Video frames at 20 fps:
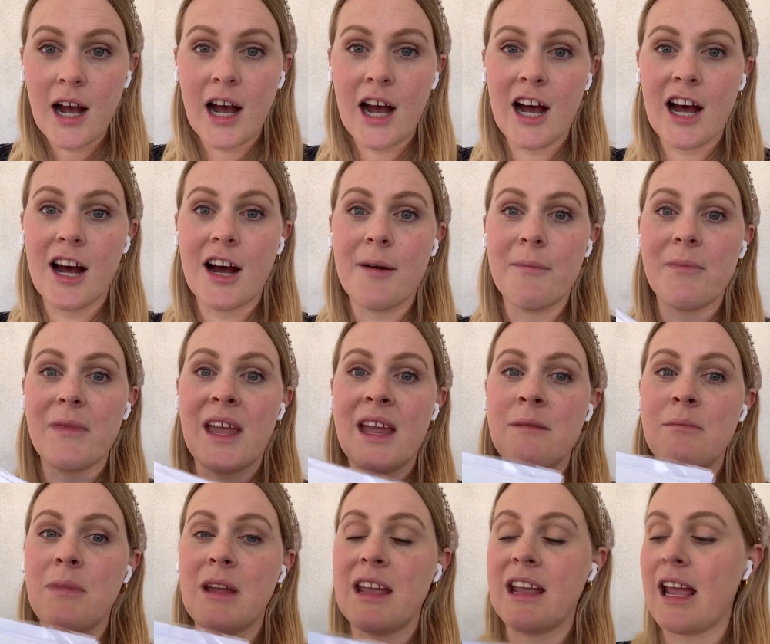
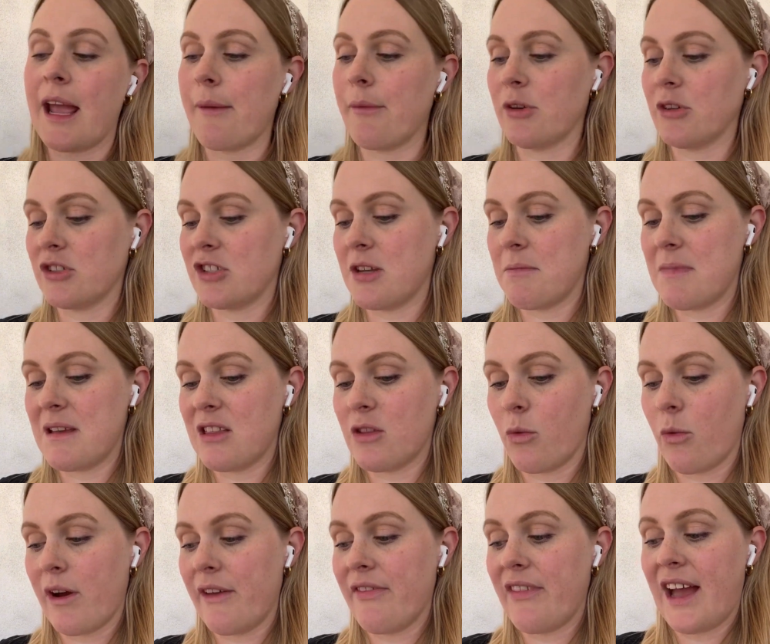and being able to be the
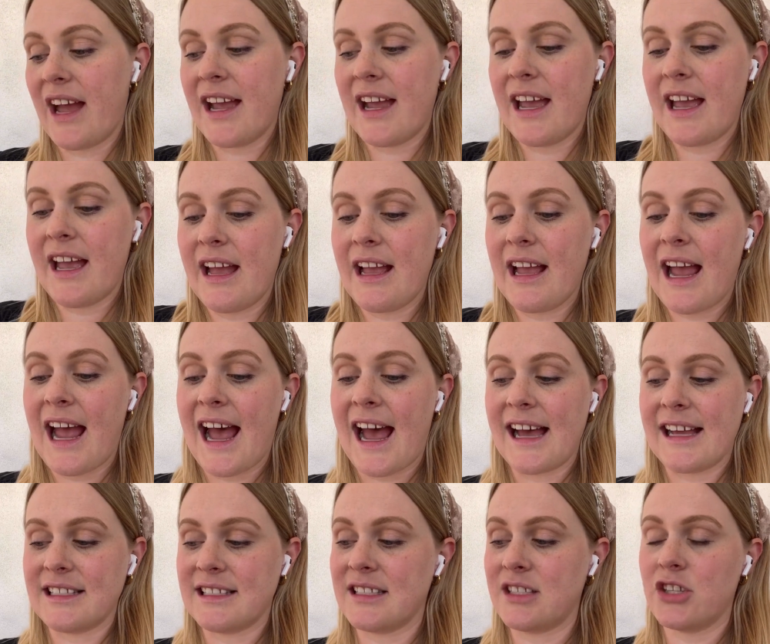one that
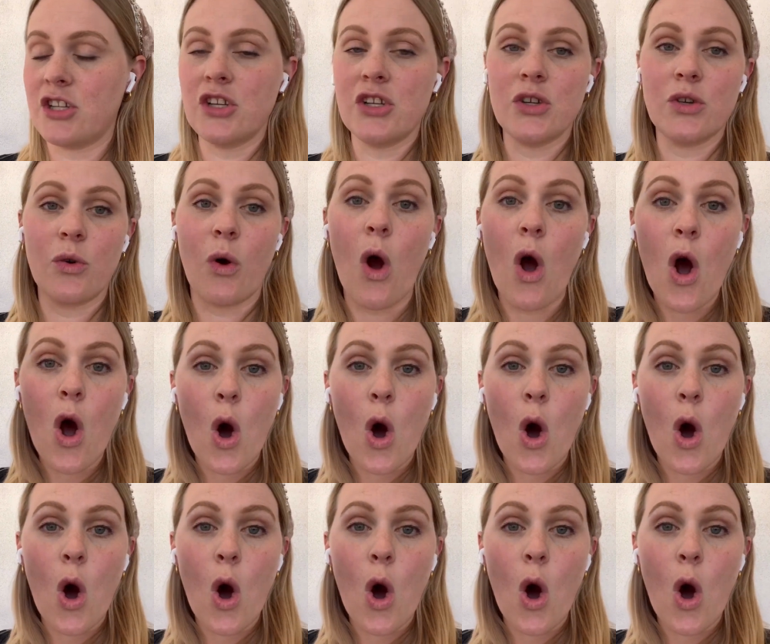has to